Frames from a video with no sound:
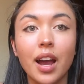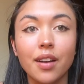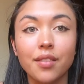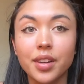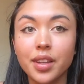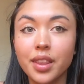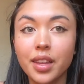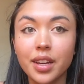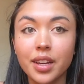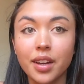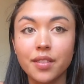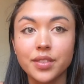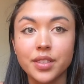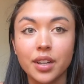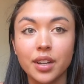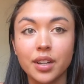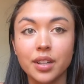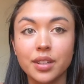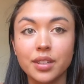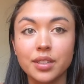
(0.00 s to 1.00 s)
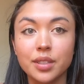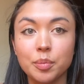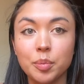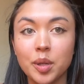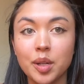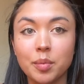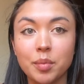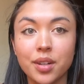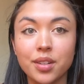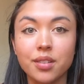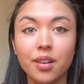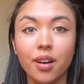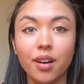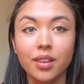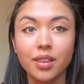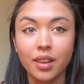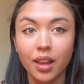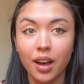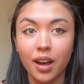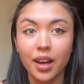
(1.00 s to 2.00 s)
Everything I've done is pretty much
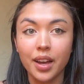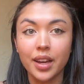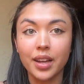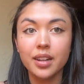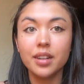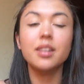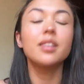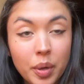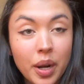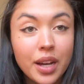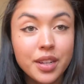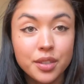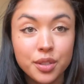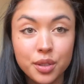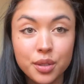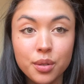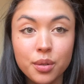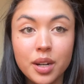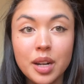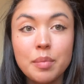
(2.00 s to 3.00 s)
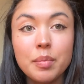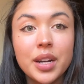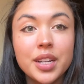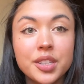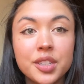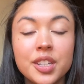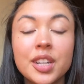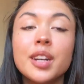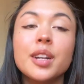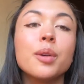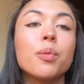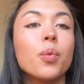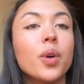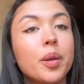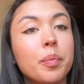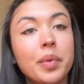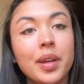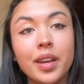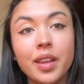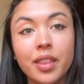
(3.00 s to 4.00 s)
online. But I do wanna mention
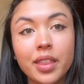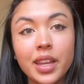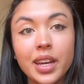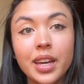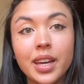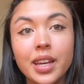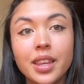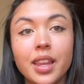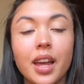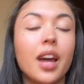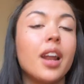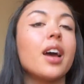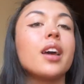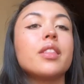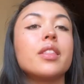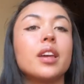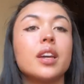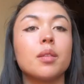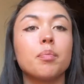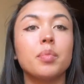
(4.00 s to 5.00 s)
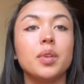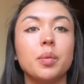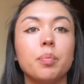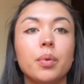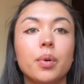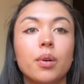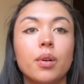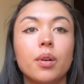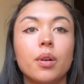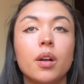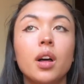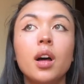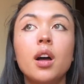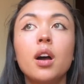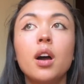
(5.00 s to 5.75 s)
one big thing that I think people